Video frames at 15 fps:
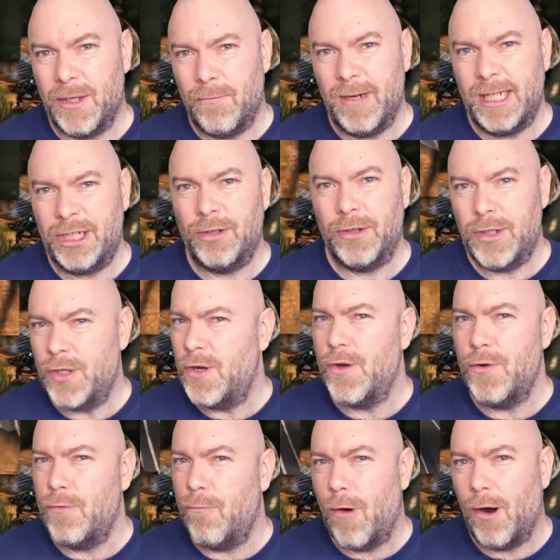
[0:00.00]
The Witcher
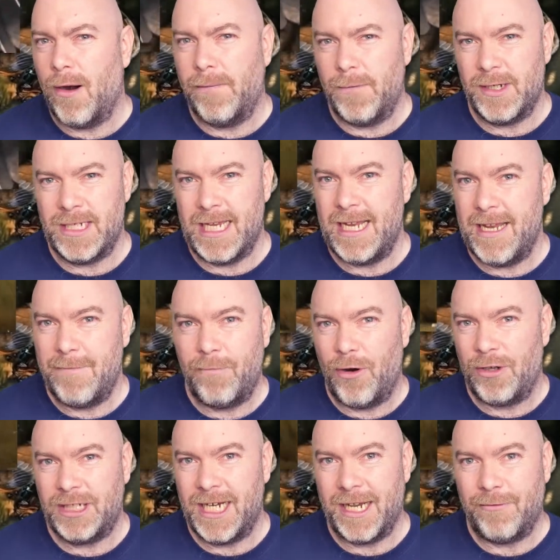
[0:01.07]
2 were for CD
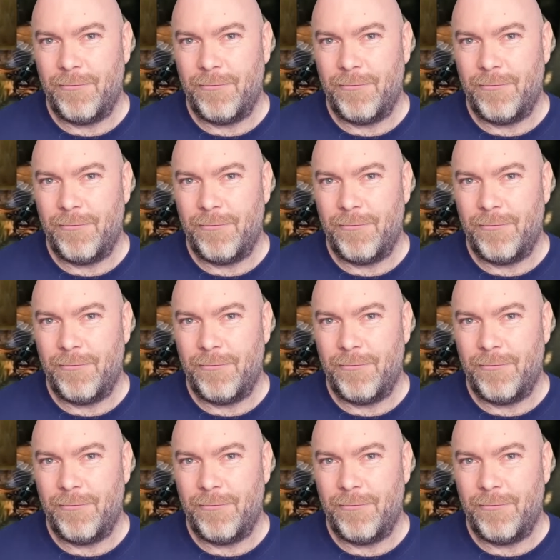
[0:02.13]
Projekt